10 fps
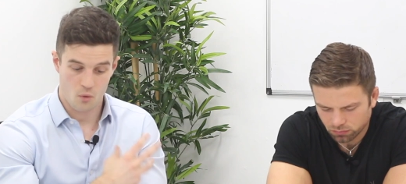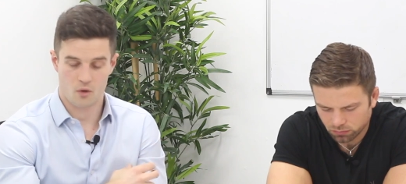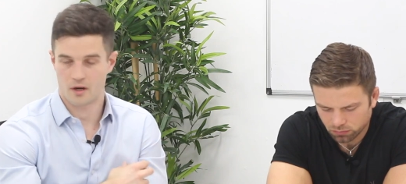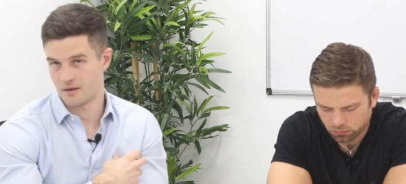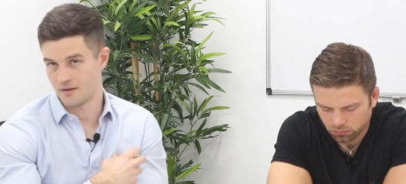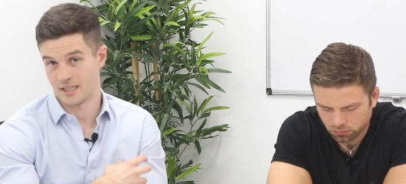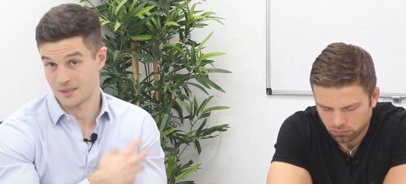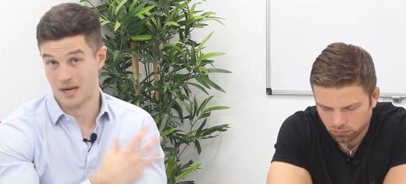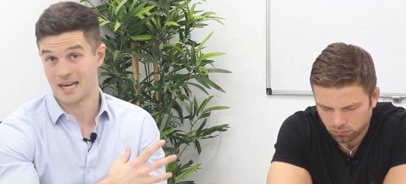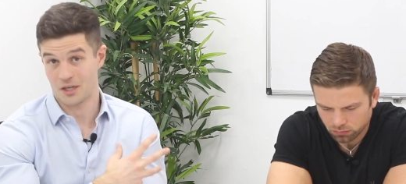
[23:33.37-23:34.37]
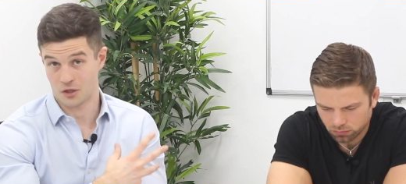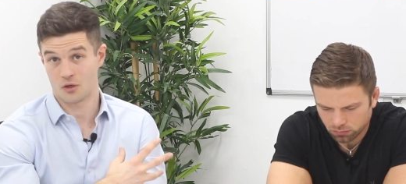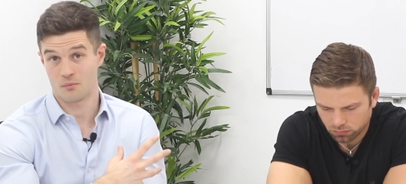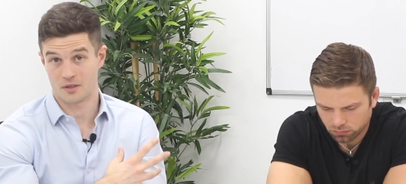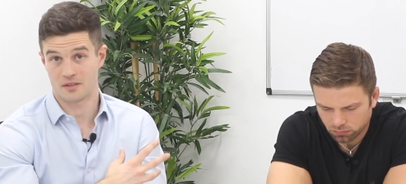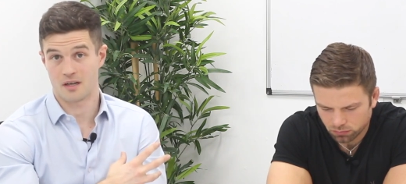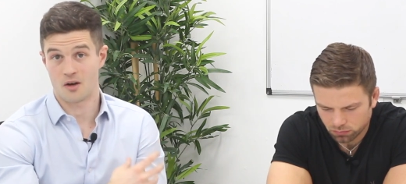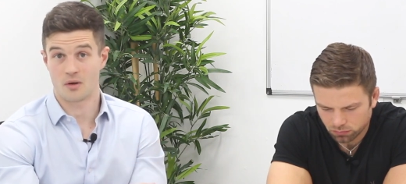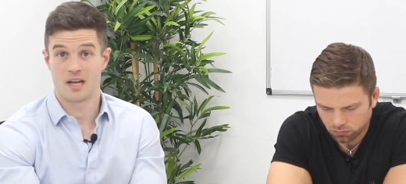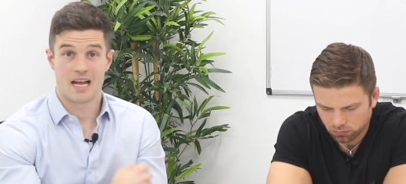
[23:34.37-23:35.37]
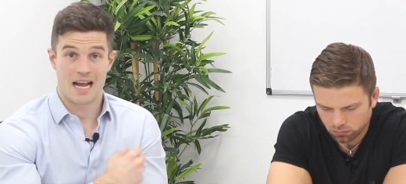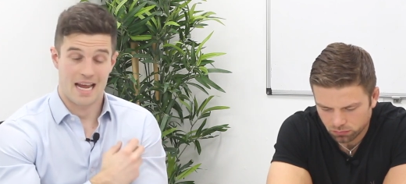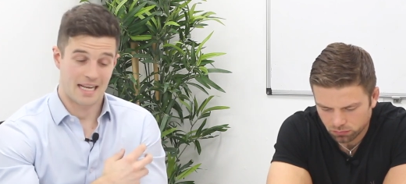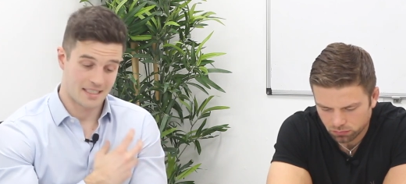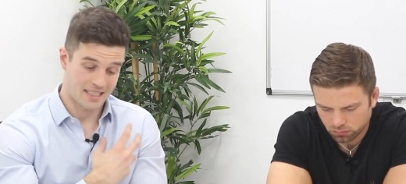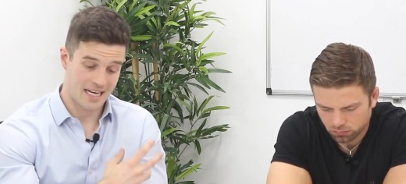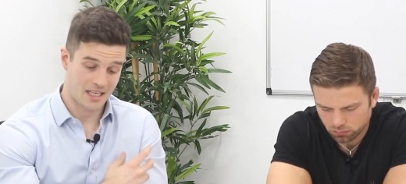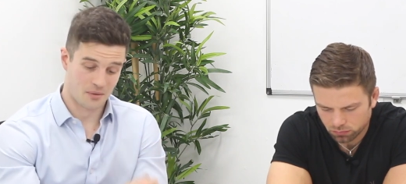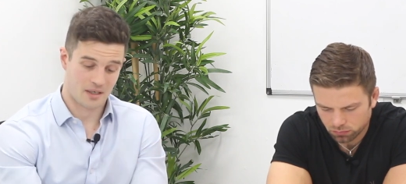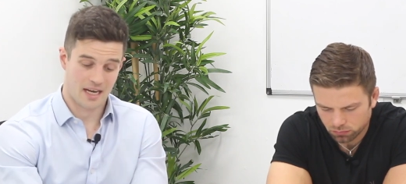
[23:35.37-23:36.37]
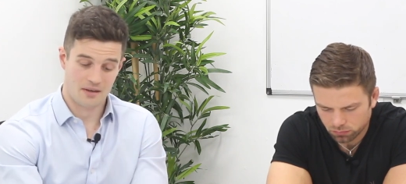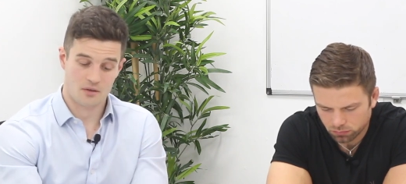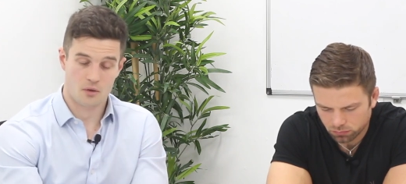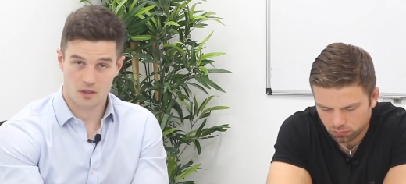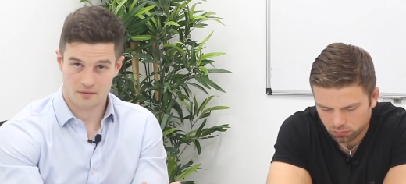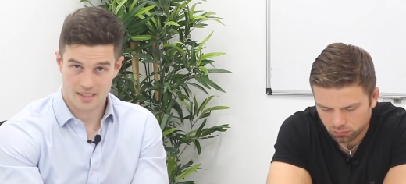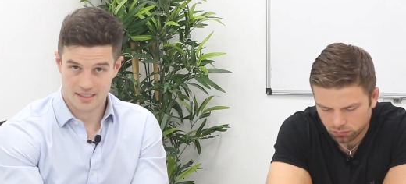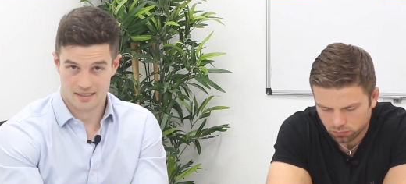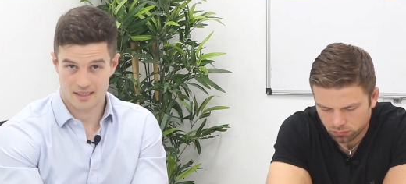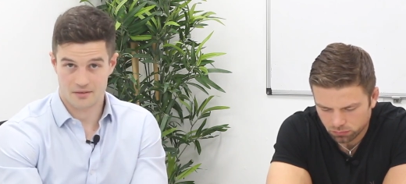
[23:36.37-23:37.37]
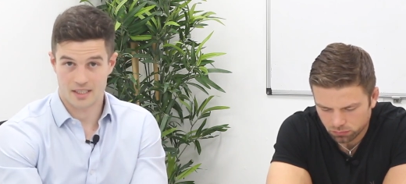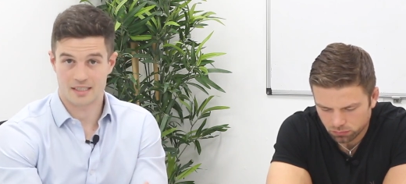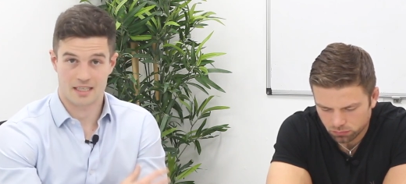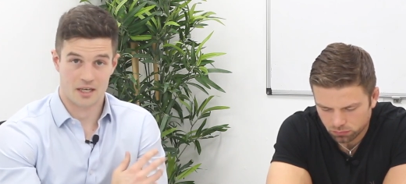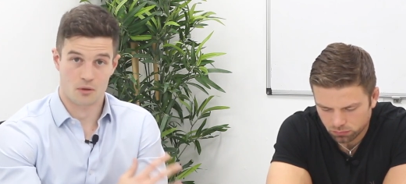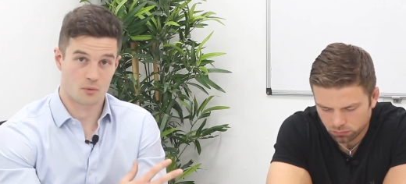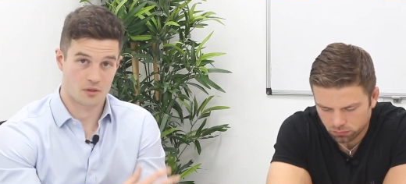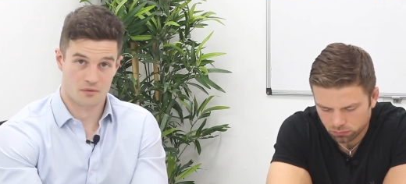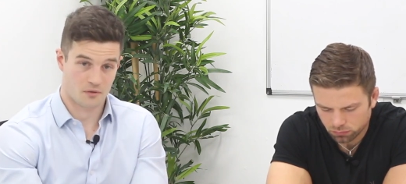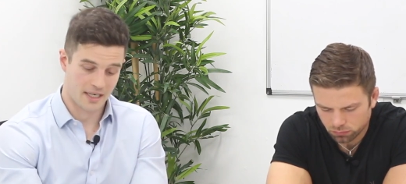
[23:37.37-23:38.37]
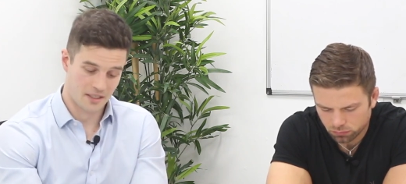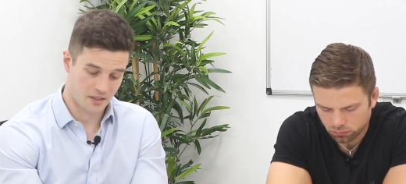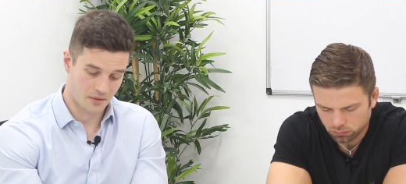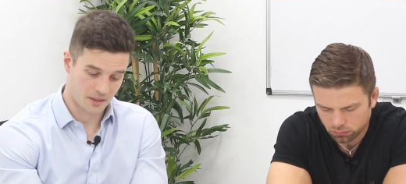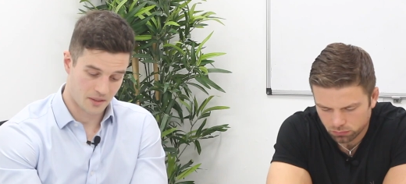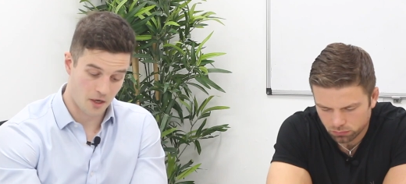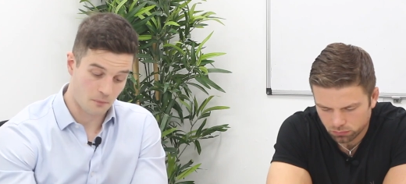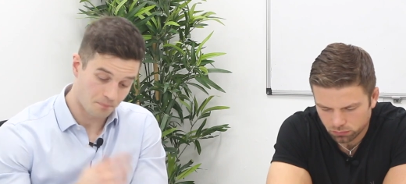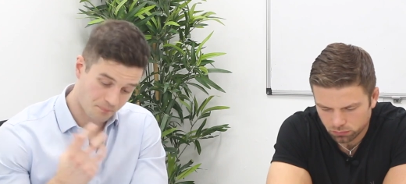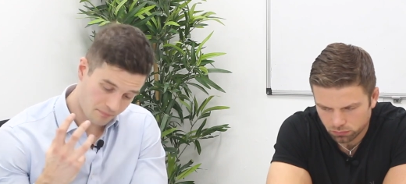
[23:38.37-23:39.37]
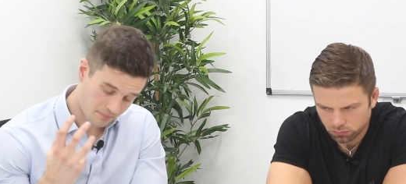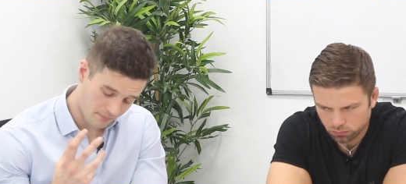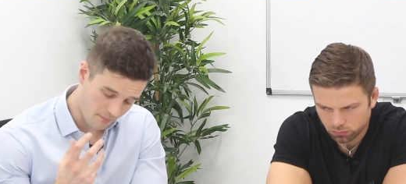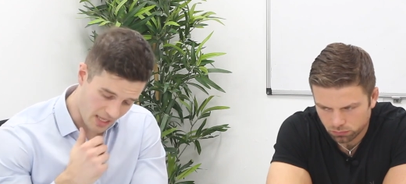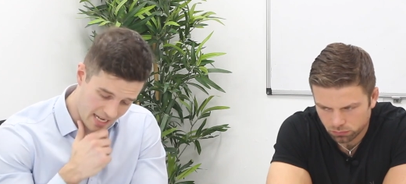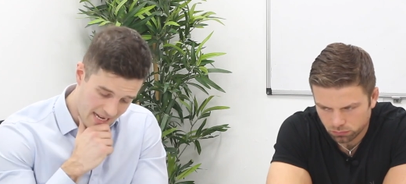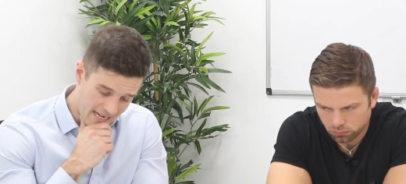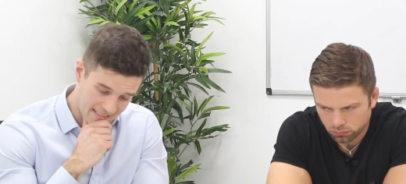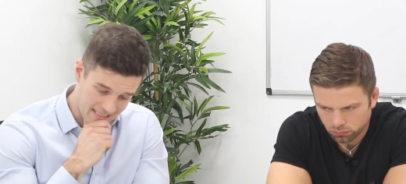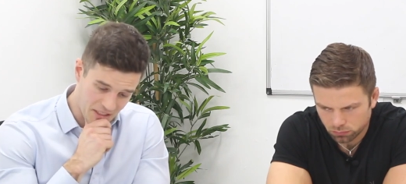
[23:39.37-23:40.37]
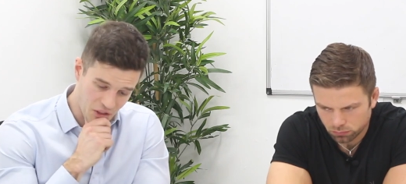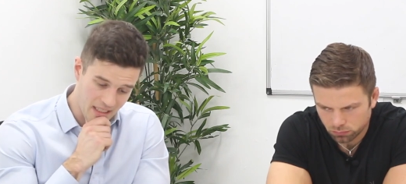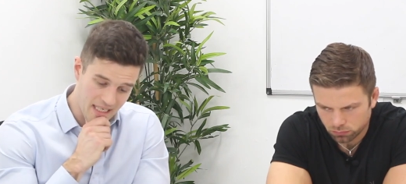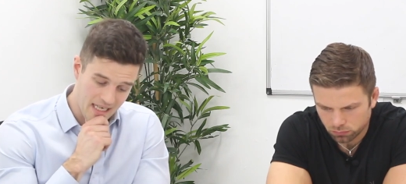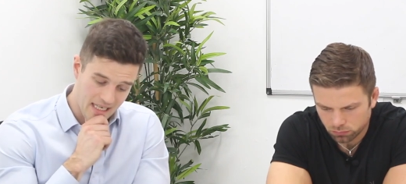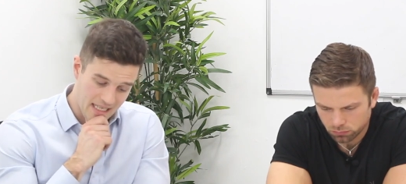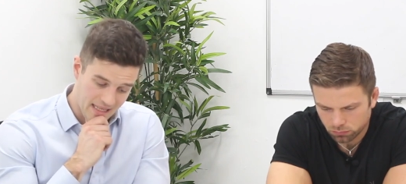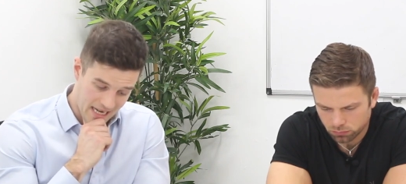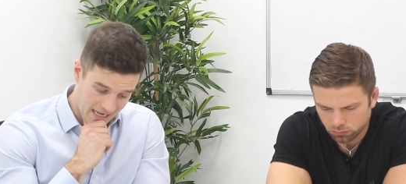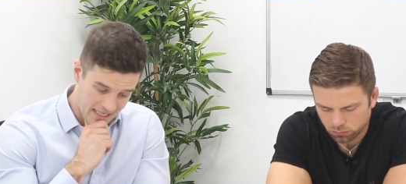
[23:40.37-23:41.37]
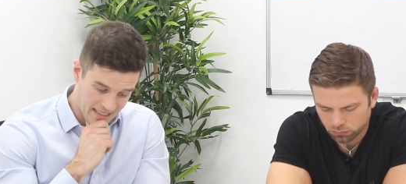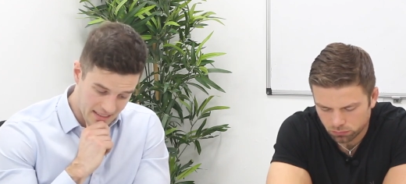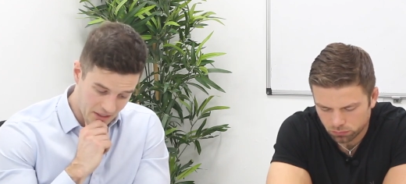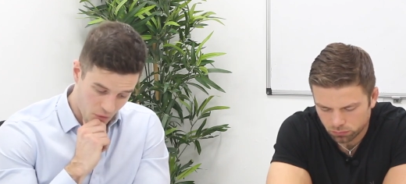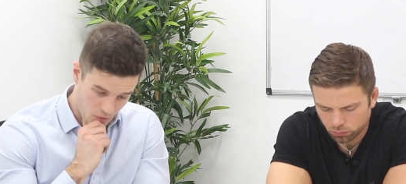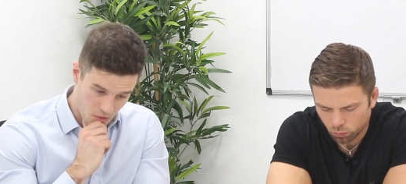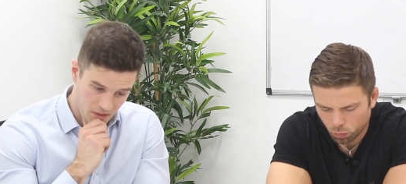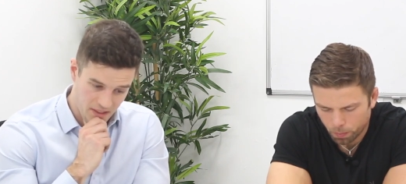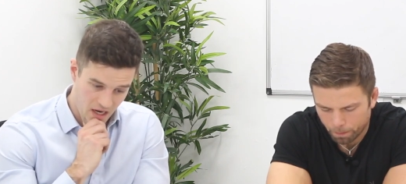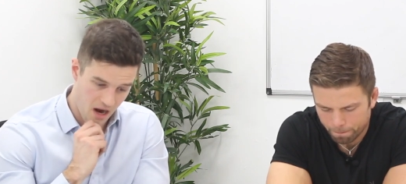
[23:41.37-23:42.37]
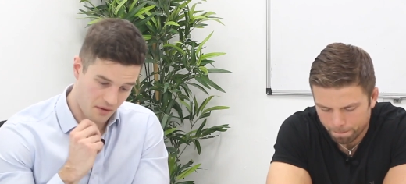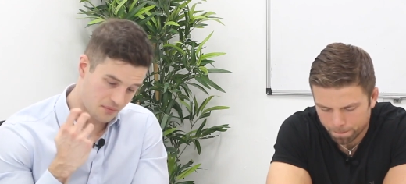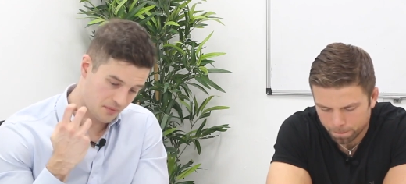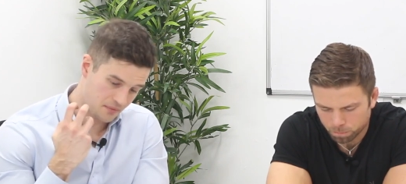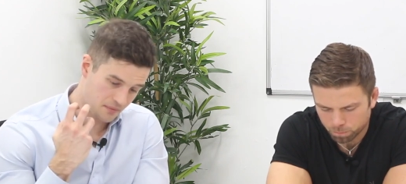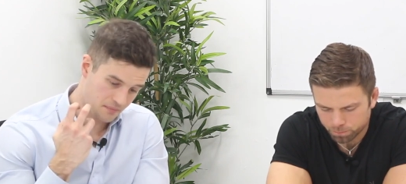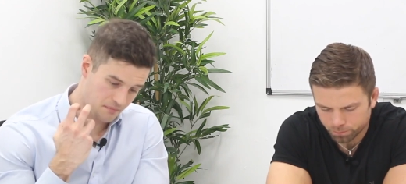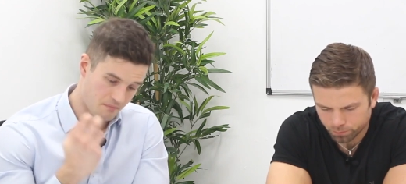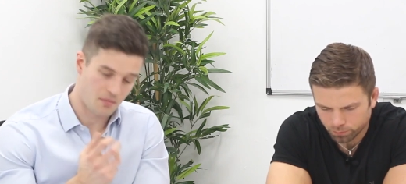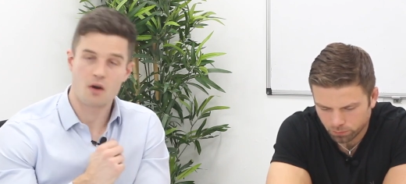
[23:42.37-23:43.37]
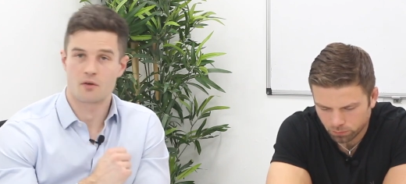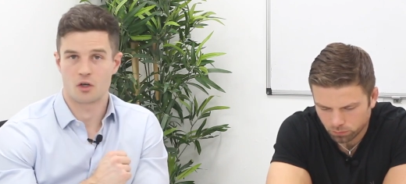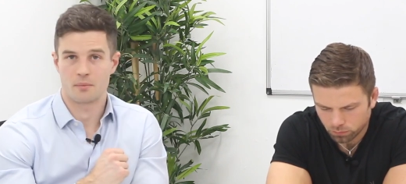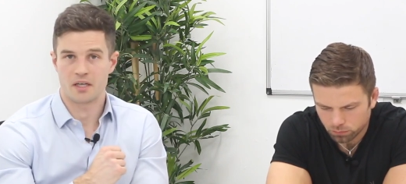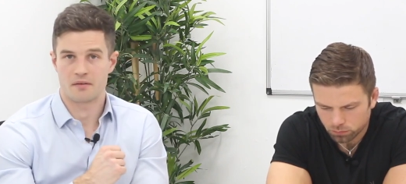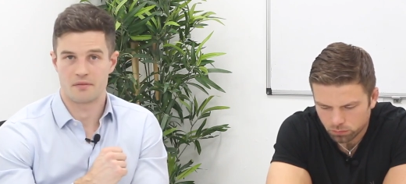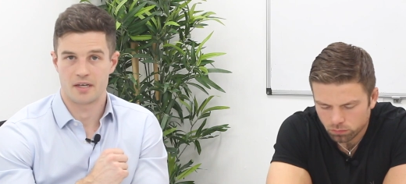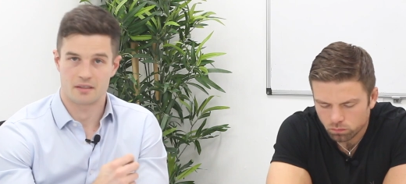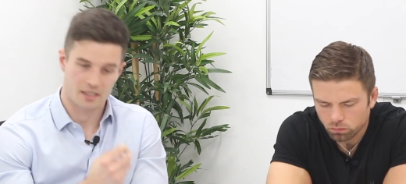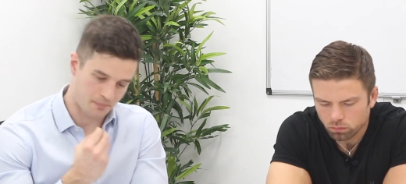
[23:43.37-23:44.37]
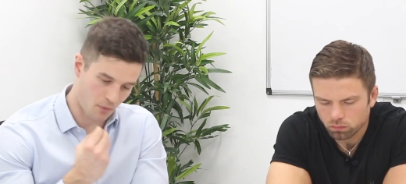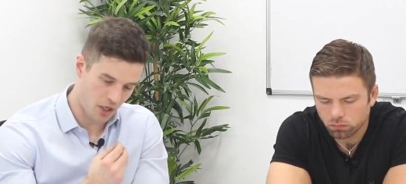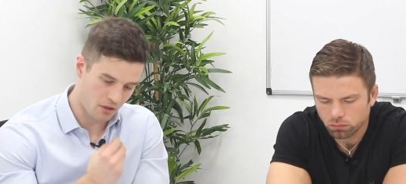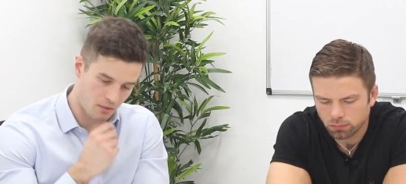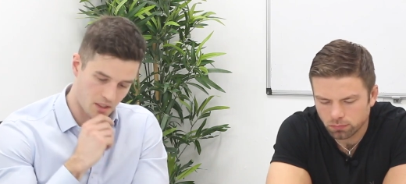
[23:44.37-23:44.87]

Speaker 1: and more, expanding your comfort zone to take into account all of these activities that you're once afraid of doing. So essentially, that is the crux of overcoming your fears. It's micro